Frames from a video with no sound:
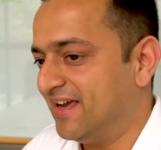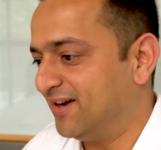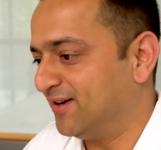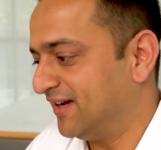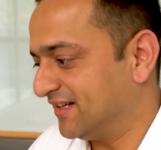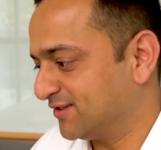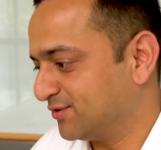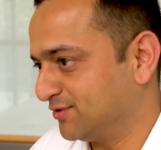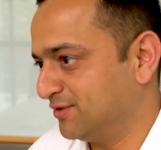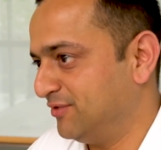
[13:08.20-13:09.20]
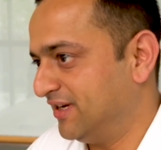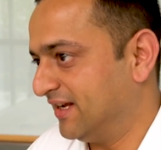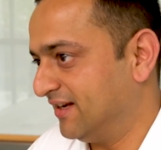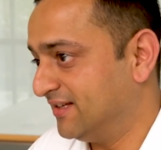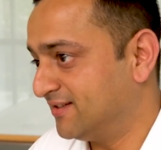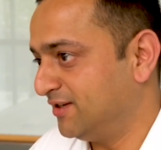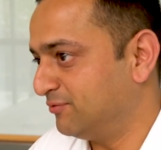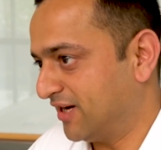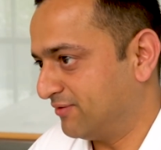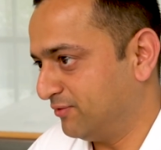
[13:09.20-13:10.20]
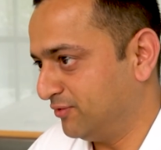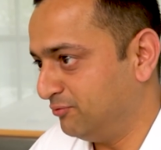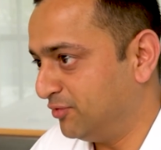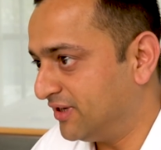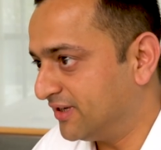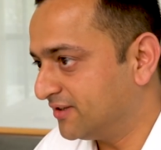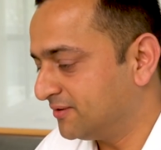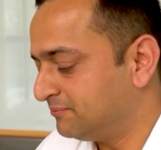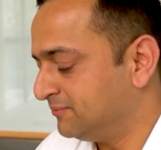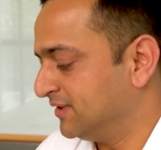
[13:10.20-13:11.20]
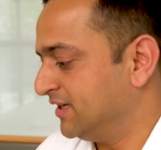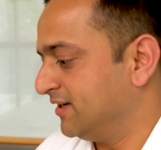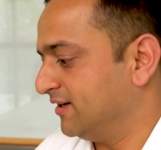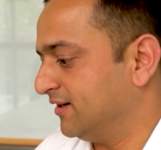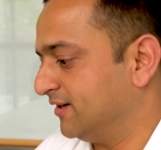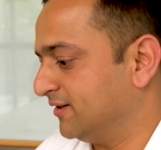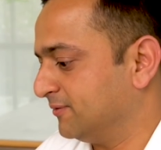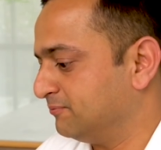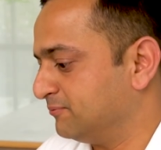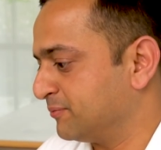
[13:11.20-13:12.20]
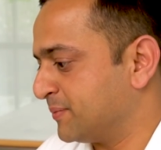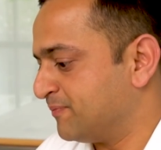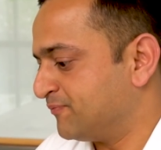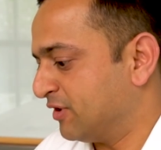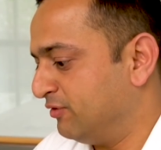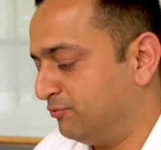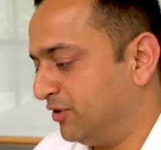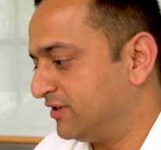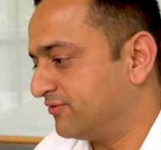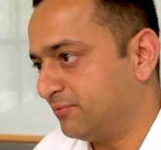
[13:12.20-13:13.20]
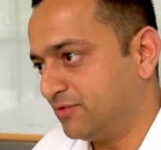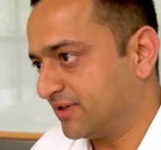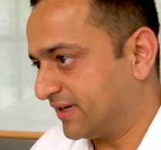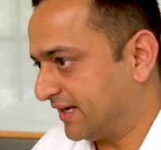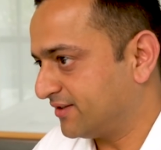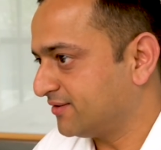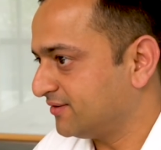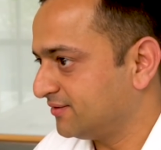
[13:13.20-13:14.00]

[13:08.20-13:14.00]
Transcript: uh, as a social media listening platform we built it uh, we built from scratch